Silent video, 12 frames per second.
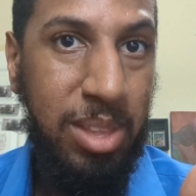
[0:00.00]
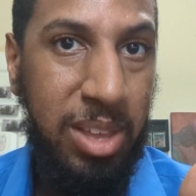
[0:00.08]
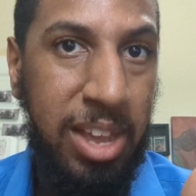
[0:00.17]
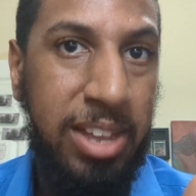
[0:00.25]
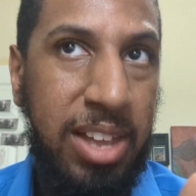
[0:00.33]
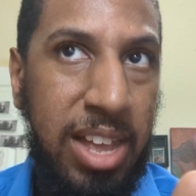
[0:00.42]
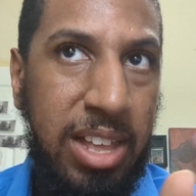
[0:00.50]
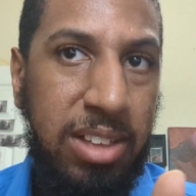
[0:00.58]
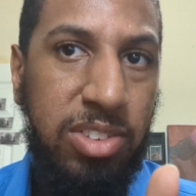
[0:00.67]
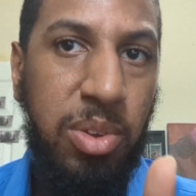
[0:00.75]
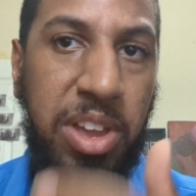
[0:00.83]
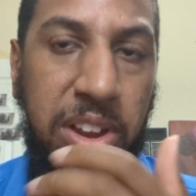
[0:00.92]
Okay,
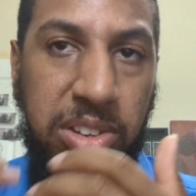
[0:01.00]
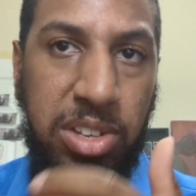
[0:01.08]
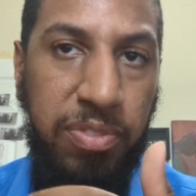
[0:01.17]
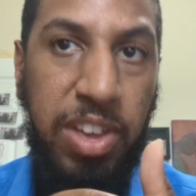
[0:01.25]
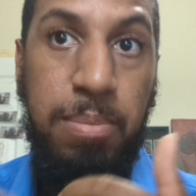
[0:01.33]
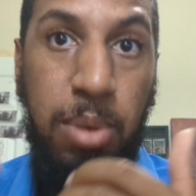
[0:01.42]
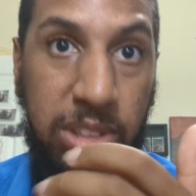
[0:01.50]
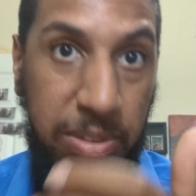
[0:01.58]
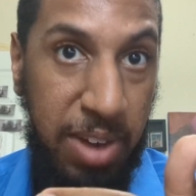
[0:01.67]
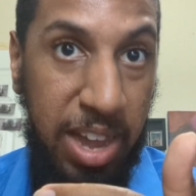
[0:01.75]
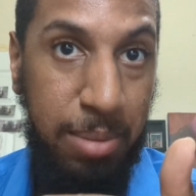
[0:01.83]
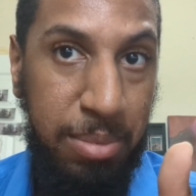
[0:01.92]
so get yourself a
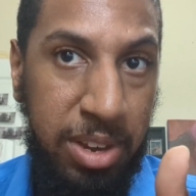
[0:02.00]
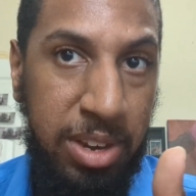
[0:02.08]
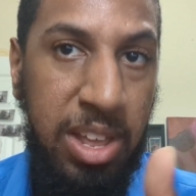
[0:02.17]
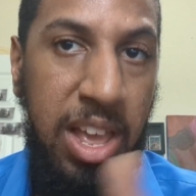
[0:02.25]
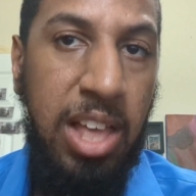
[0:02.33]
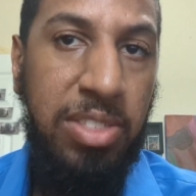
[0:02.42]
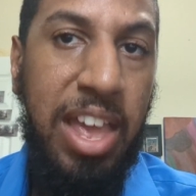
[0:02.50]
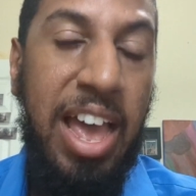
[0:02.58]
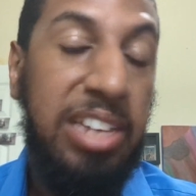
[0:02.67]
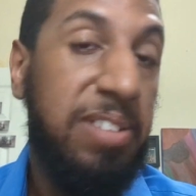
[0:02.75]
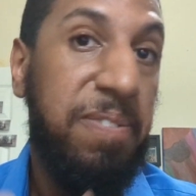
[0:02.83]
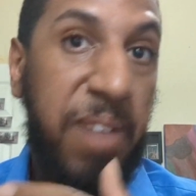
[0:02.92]
multivitamin that
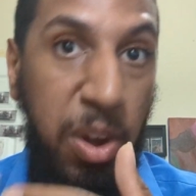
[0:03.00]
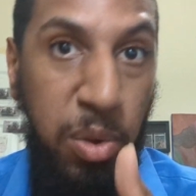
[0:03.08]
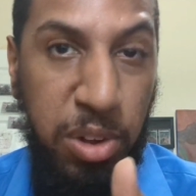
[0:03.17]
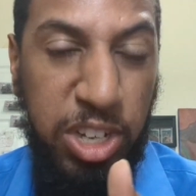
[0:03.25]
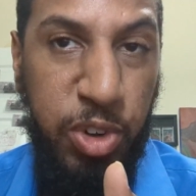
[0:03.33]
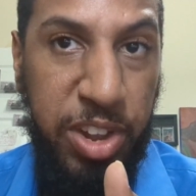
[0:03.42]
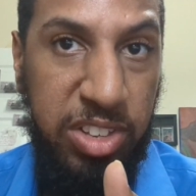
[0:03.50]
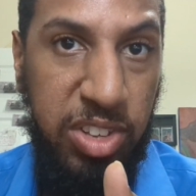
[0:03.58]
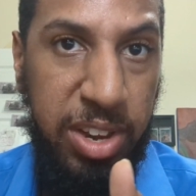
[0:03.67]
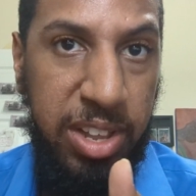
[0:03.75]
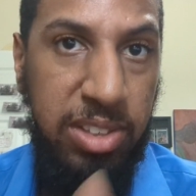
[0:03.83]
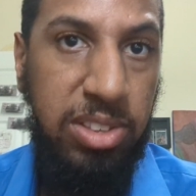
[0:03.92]
has phytonutrients
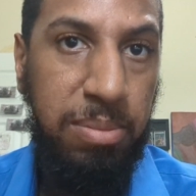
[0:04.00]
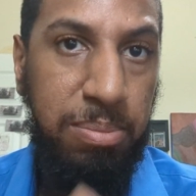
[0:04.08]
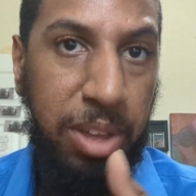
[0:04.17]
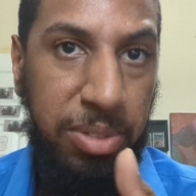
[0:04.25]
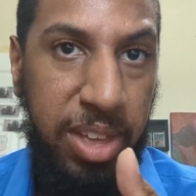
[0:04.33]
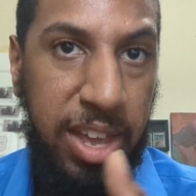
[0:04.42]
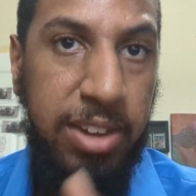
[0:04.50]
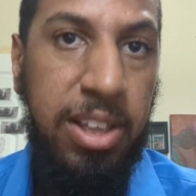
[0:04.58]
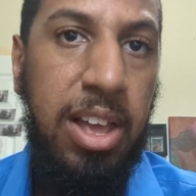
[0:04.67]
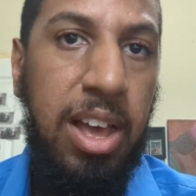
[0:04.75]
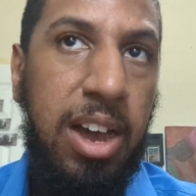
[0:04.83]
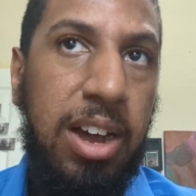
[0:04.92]
in it, something like that.
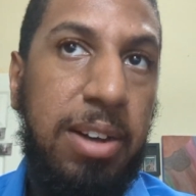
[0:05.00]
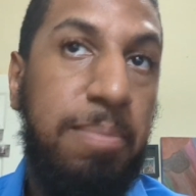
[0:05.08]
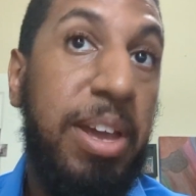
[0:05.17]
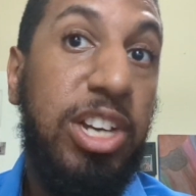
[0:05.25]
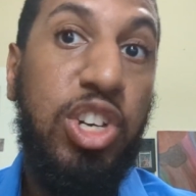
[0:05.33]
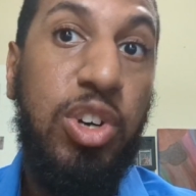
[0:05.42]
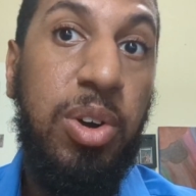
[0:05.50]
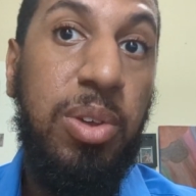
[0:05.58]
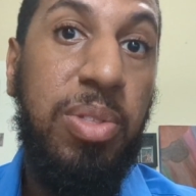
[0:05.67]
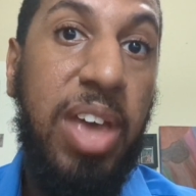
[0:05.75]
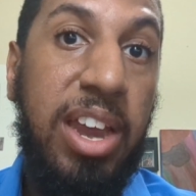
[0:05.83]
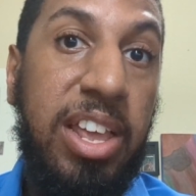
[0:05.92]
Uh, make
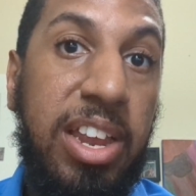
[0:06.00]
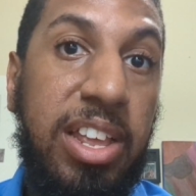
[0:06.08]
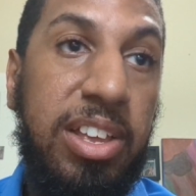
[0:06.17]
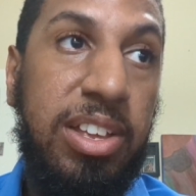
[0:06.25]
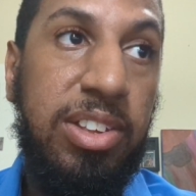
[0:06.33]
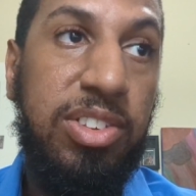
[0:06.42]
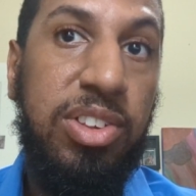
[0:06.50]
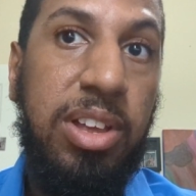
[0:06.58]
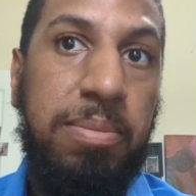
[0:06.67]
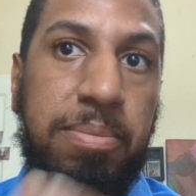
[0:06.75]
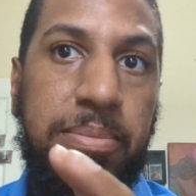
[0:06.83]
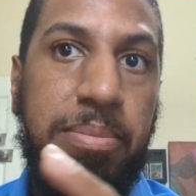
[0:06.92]
sure that it is
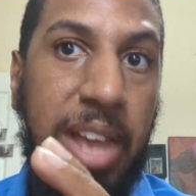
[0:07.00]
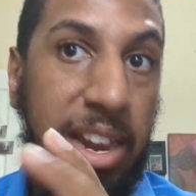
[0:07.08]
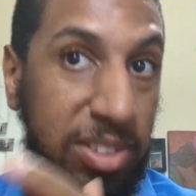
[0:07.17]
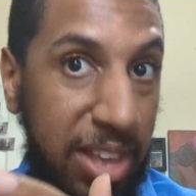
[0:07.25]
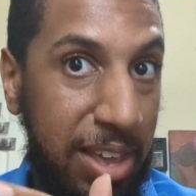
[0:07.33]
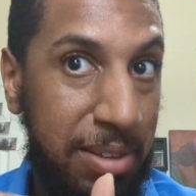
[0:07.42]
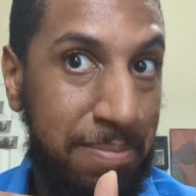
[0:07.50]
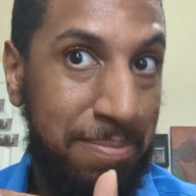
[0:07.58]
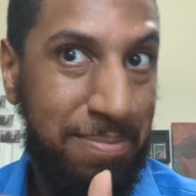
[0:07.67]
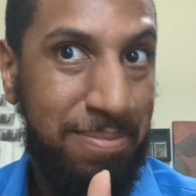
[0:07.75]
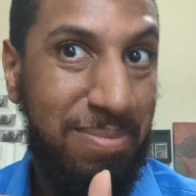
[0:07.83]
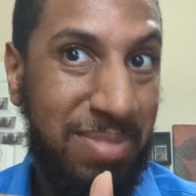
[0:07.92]
not a scam
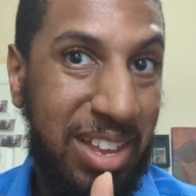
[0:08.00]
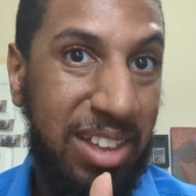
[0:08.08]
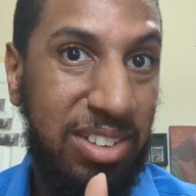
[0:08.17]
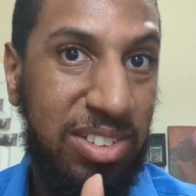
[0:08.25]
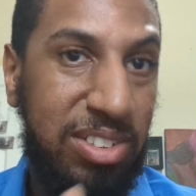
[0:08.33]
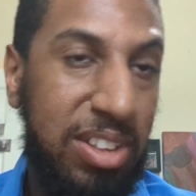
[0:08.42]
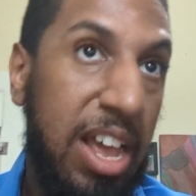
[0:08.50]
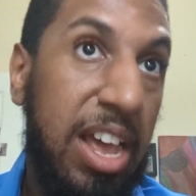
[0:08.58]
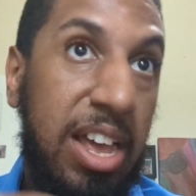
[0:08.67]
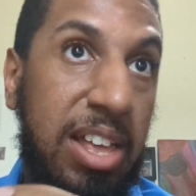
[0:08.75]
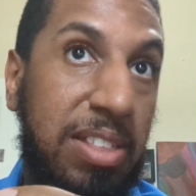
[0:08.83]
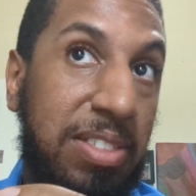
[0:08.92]
because
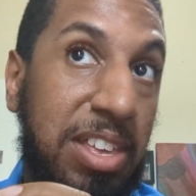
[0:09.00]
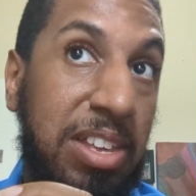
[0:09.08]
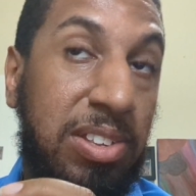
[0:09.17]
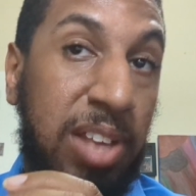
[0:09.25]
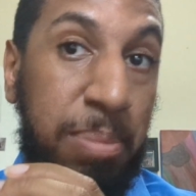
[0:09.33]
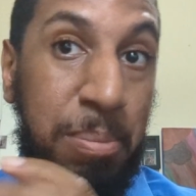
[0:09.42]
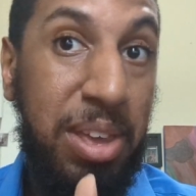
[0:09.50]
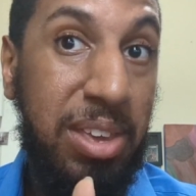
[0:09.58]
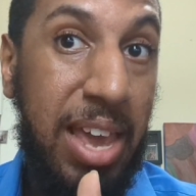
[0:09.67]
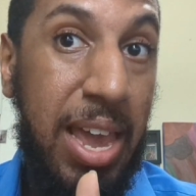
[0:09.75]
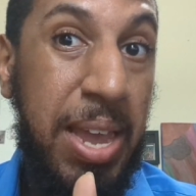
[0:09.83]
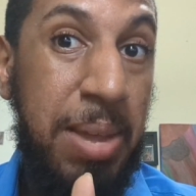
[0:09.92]
the supplement
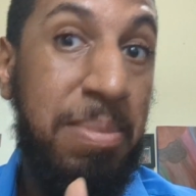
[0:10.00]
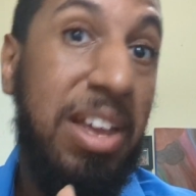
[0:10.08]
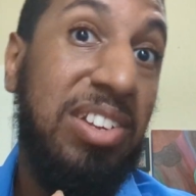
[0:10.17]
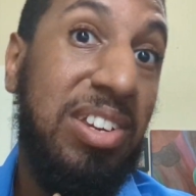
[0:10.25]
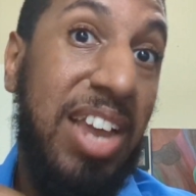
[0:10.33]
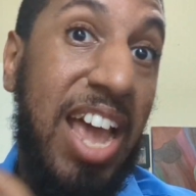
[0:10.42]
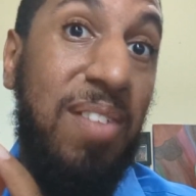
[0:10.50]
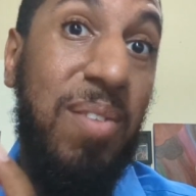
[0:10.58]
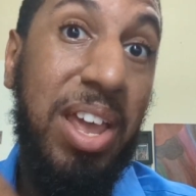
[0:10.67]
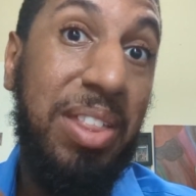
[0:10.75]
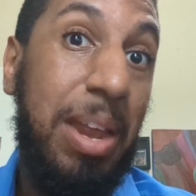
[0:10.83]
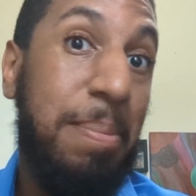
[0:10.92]
game is not
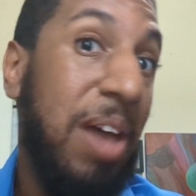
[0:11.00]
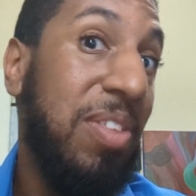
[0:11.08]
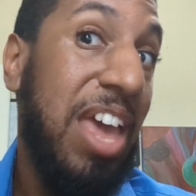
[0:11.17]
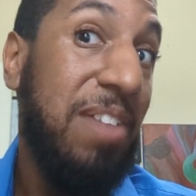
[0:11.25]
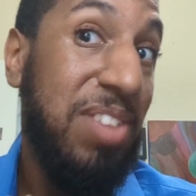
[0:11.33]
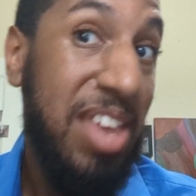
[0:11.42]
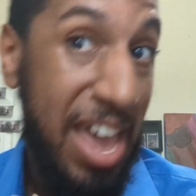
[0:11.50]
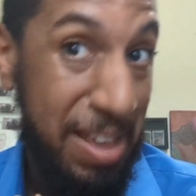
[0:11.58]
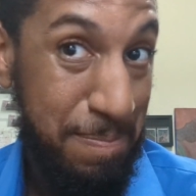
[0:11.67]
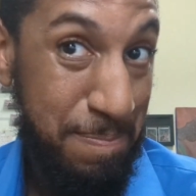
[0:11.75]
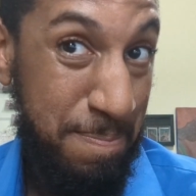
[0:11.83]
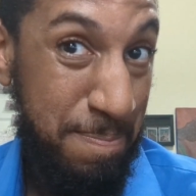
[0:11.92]
regulated by the FDA.